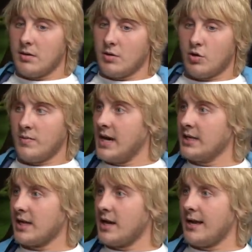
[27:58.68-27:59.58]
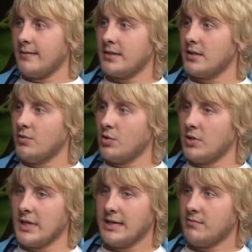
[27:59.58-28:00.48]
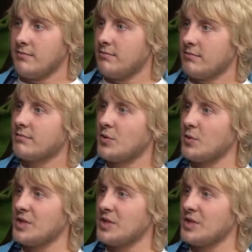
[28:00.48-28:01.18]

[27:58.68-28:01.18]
coming out of the ground, lad, they were all like doing